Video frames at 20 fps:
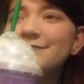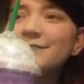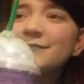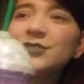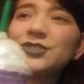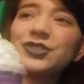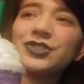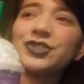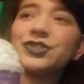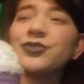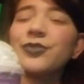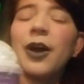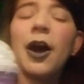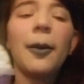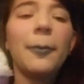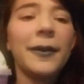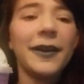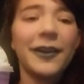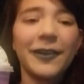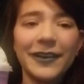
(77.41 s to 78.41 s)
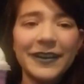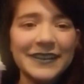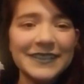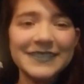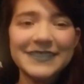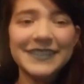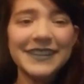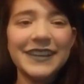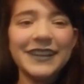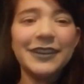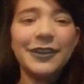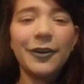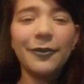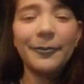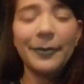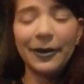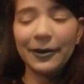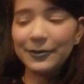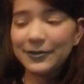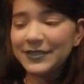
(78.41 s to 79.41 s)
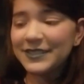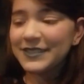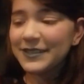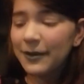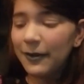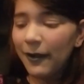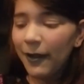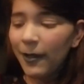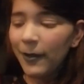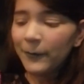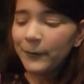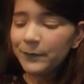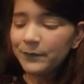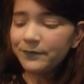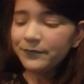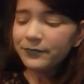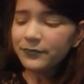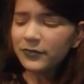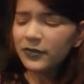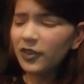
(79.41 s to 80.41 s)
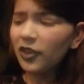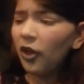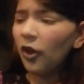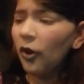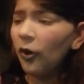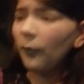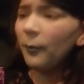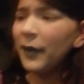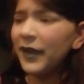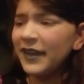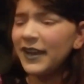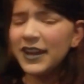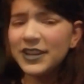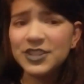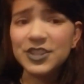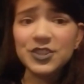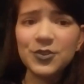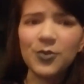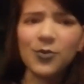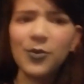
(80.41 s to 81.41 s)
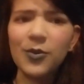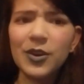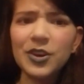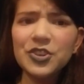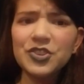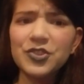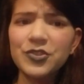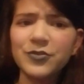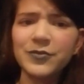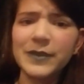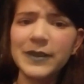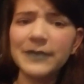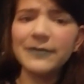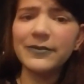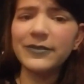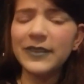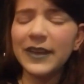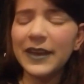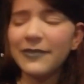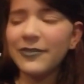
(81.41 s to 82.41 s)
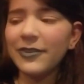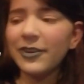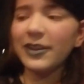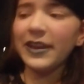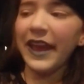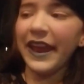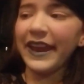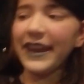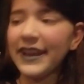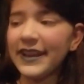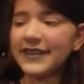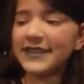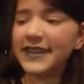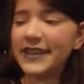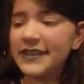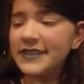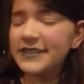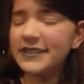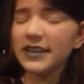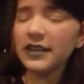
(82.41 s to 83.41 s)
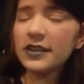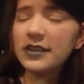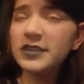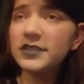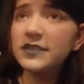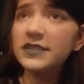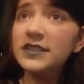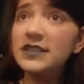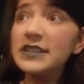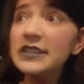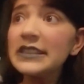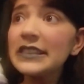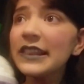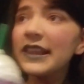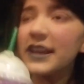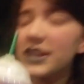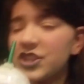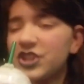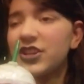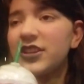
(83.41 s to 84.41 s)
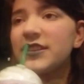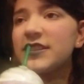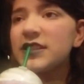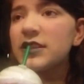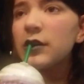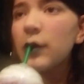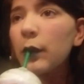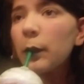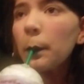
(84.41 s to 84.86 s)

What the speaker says: strawberry seed almost. Oh my gosh, it's orange cream flavored and it is delicious.